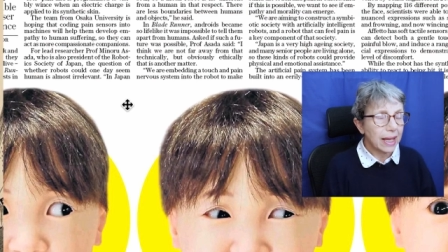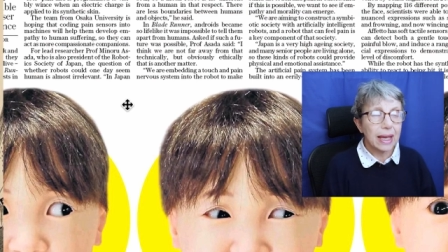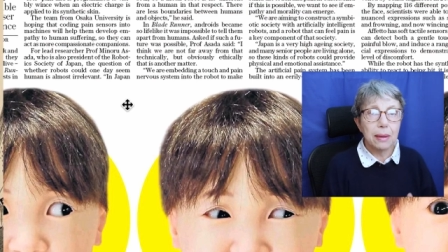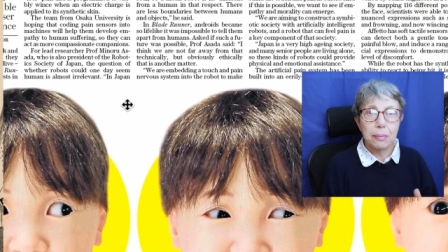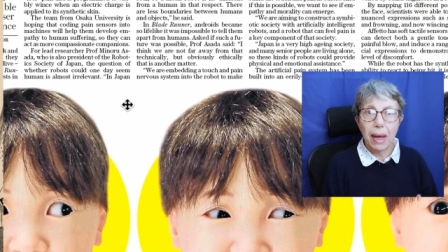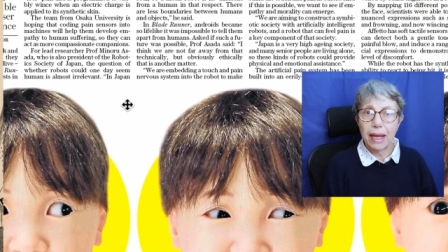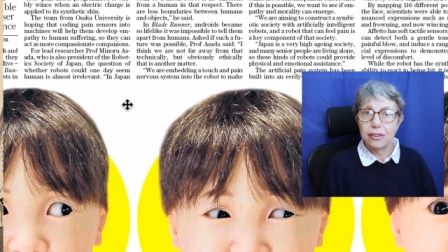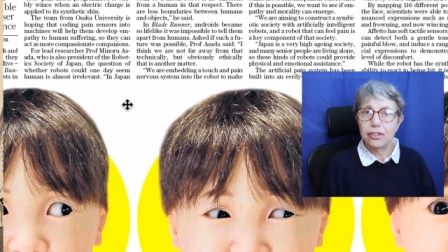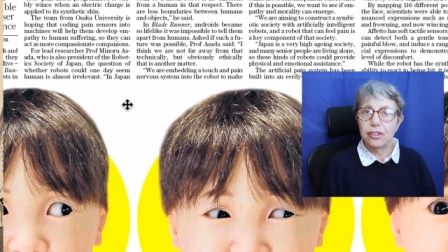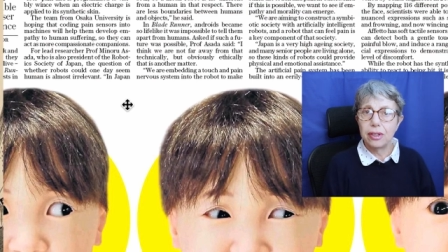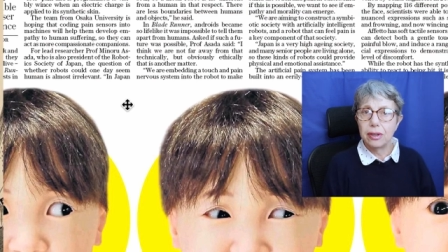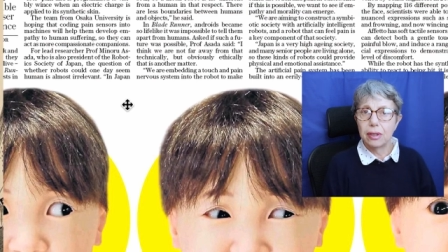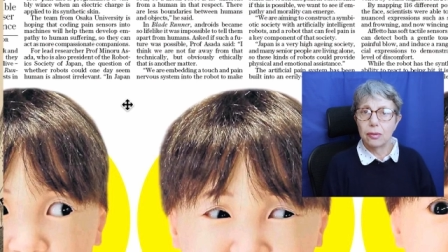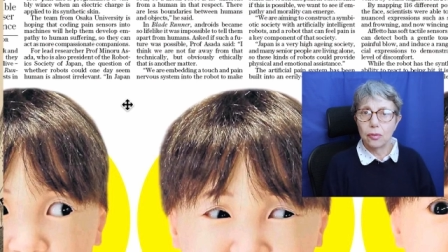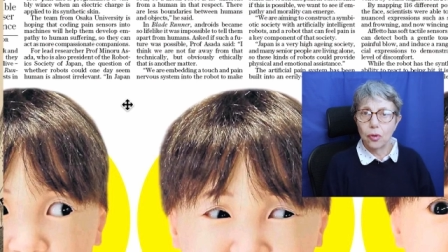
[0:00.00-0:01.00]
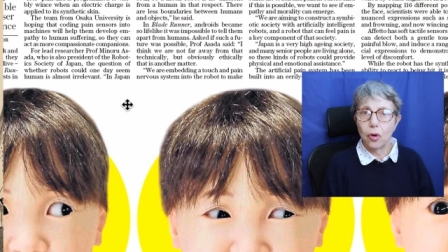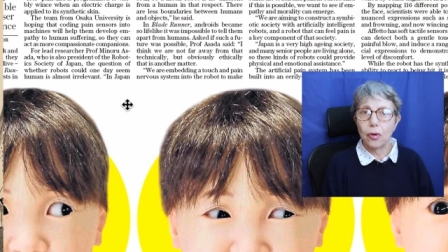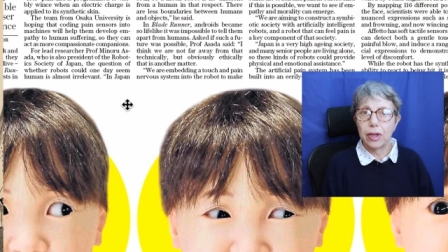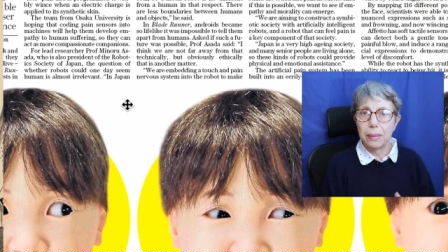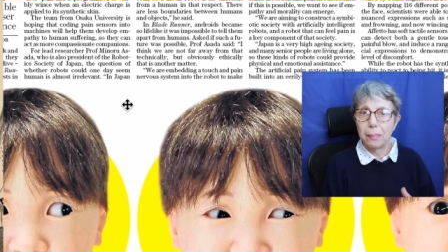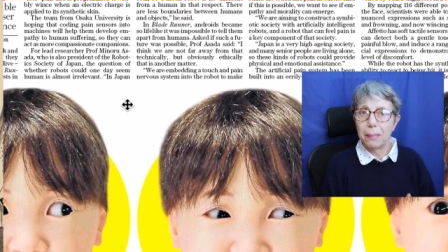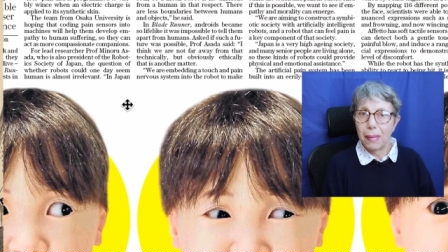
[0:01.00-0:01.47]
imagine that
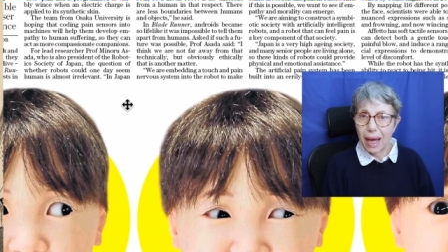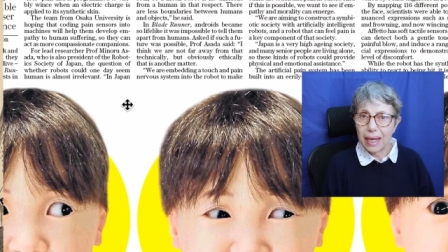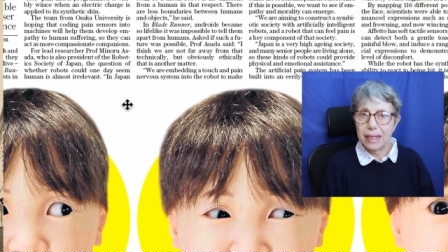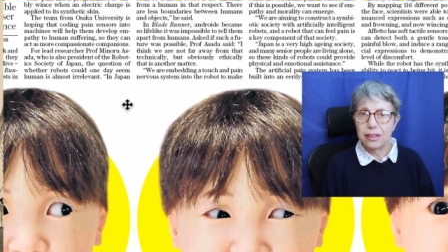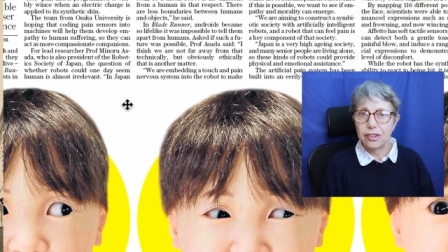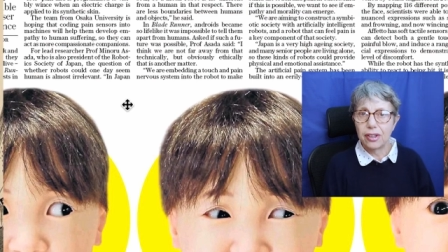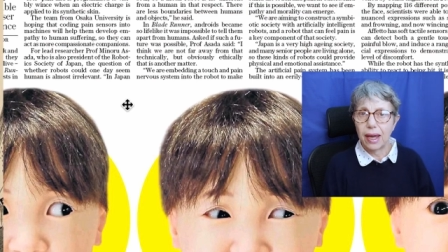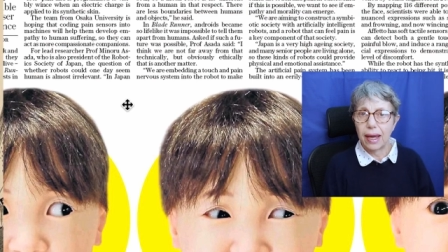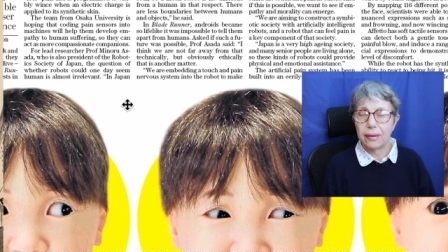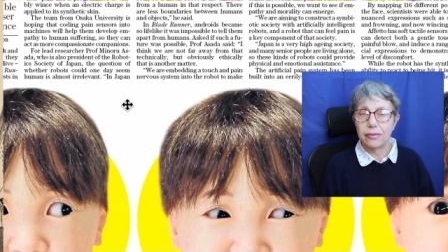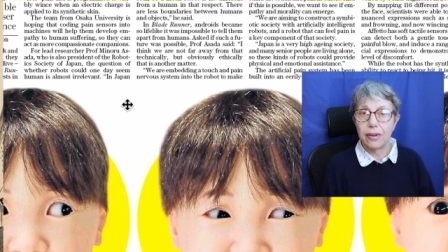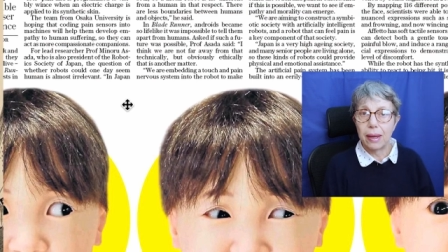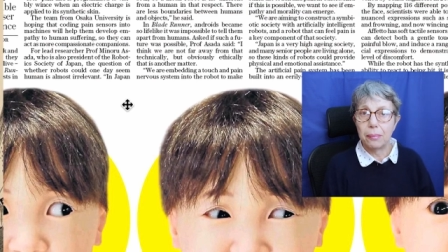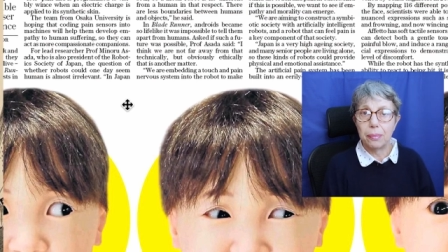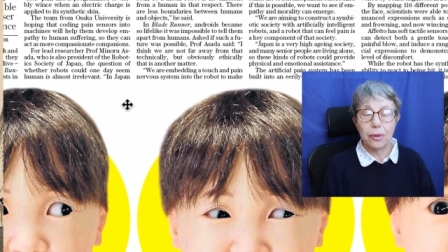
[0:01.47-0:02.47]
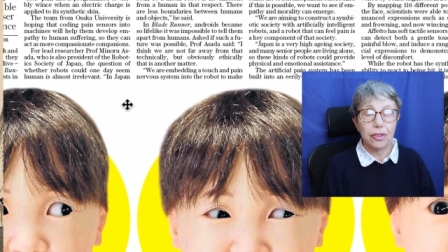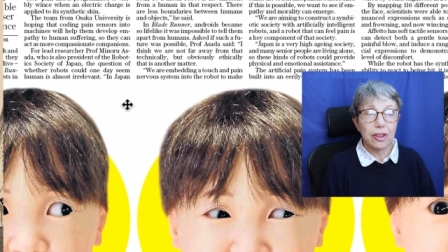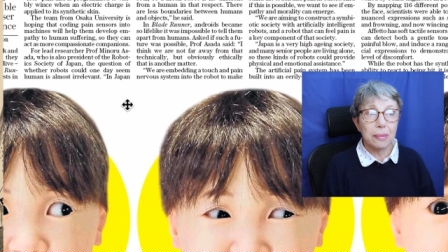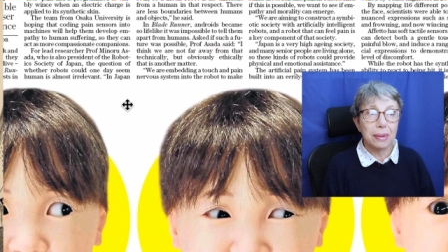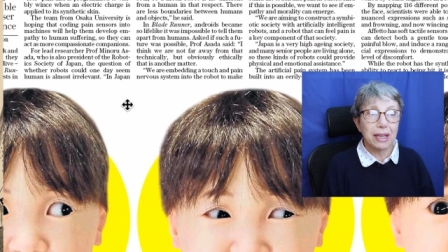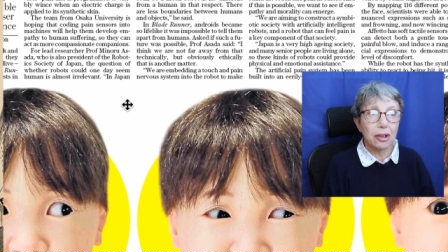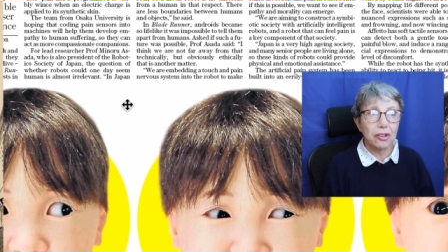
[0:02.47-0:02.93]
Roy might have
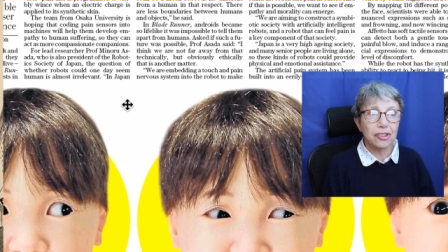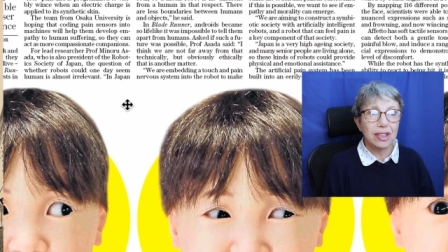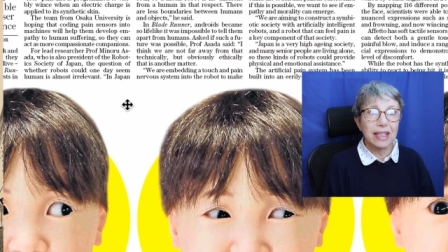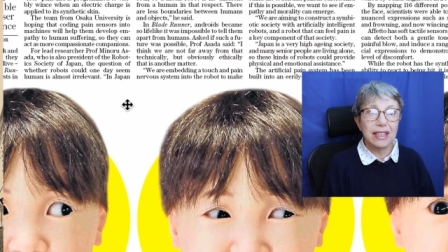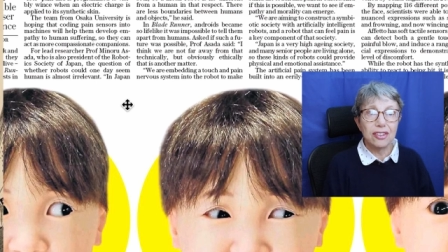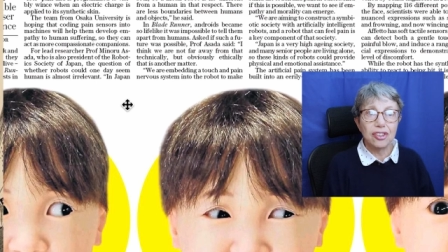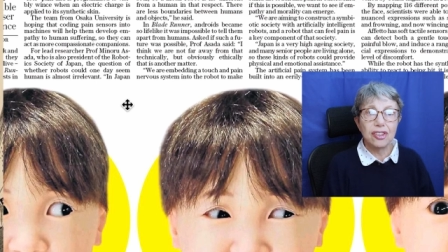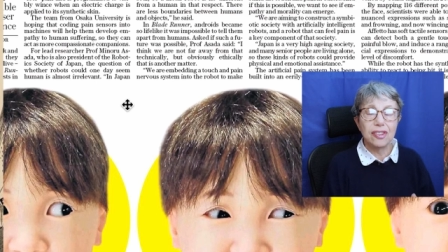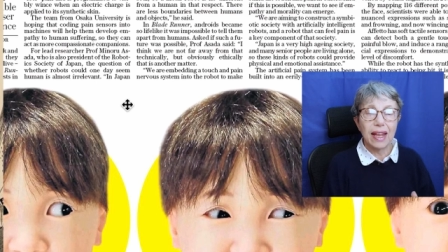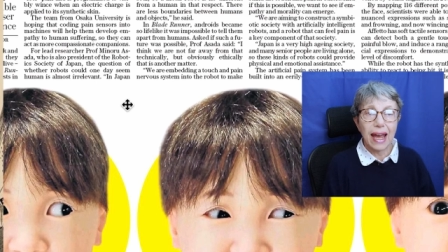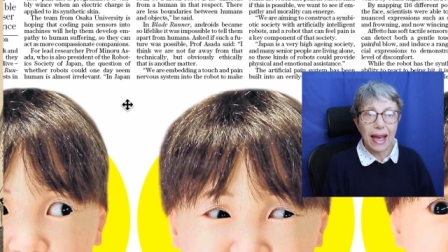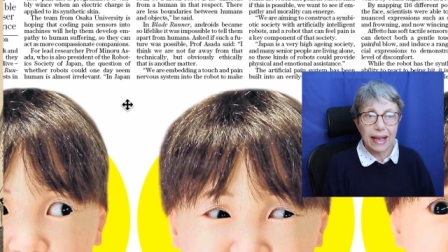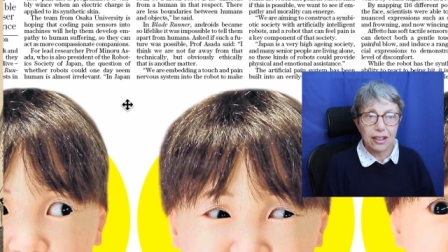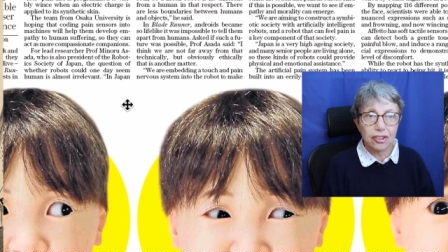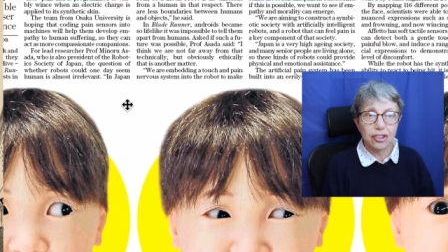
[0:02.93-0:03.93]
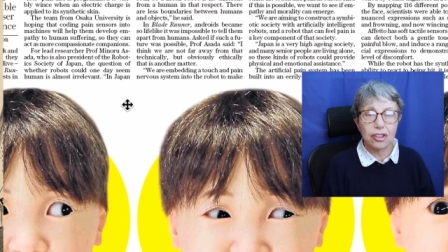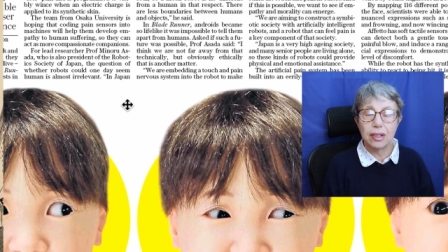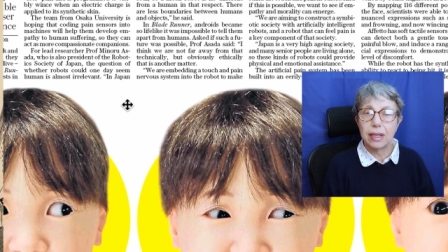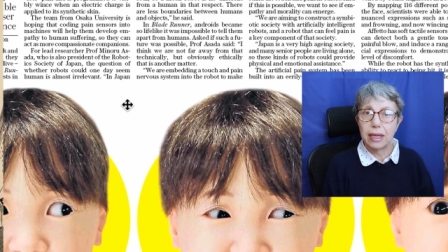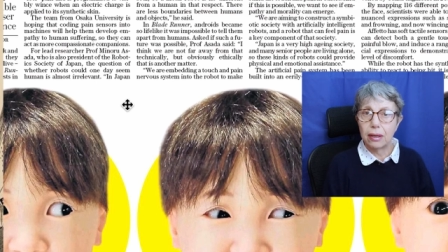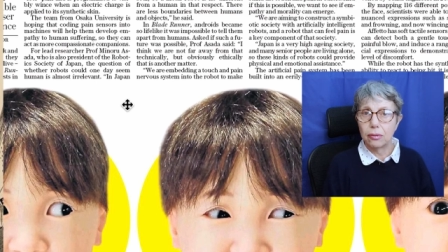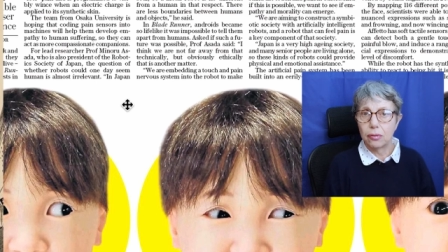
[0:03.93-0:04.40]
empathy because he isn't
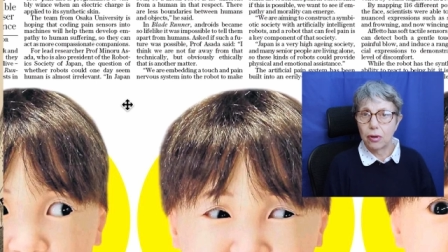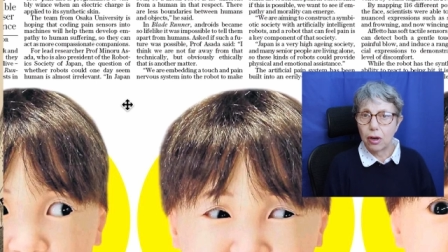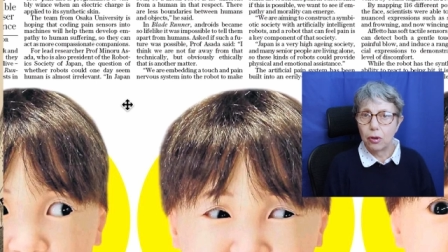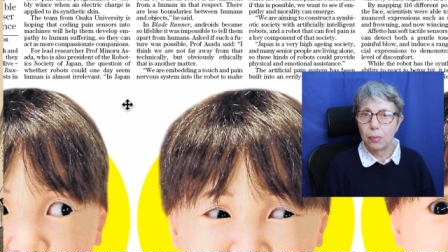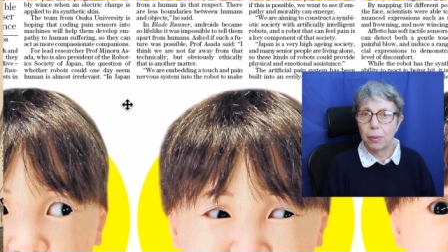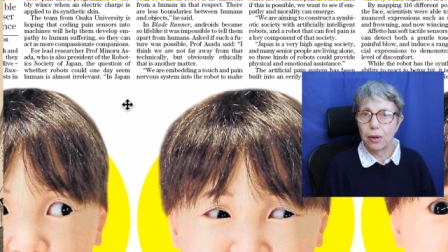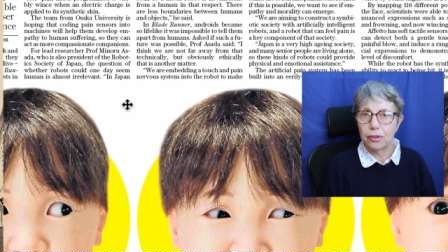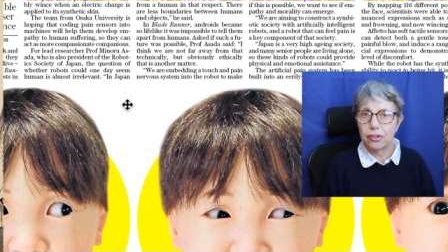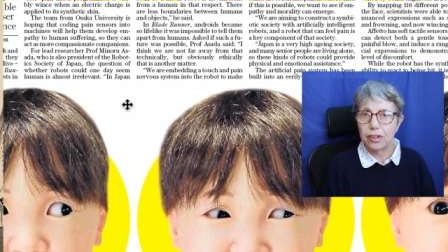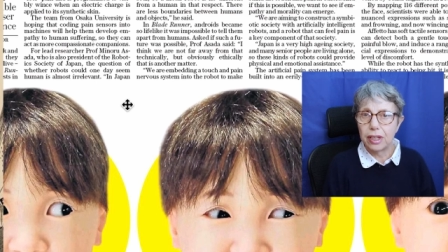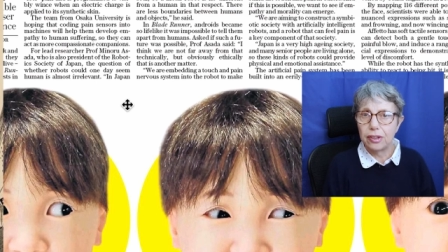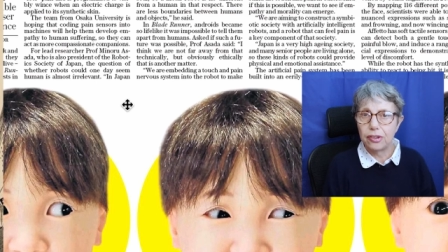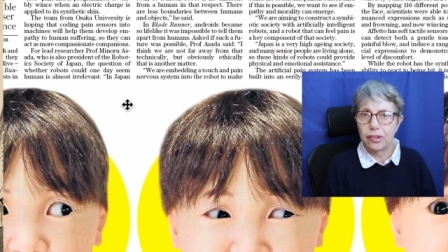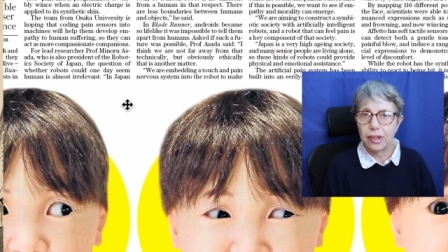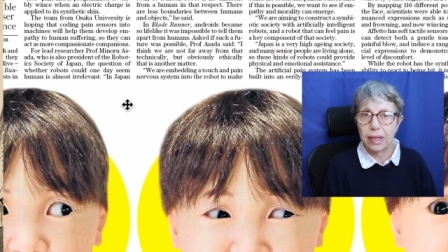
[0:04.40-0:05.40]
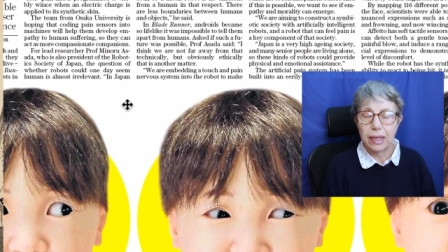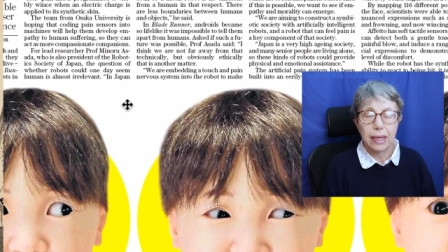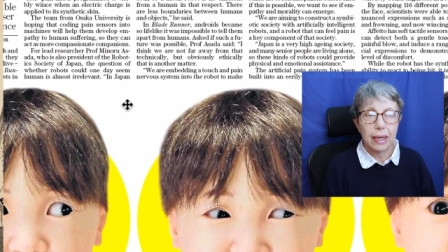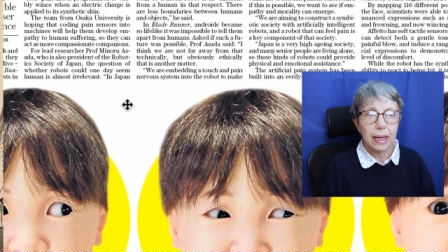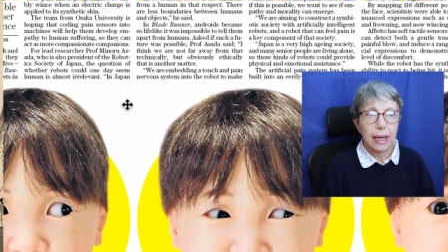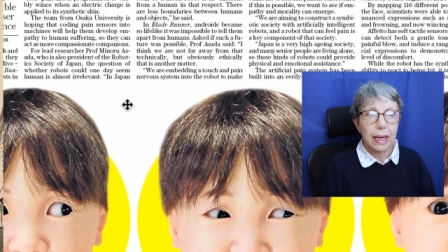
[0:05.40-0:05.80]
actually a robot, is he?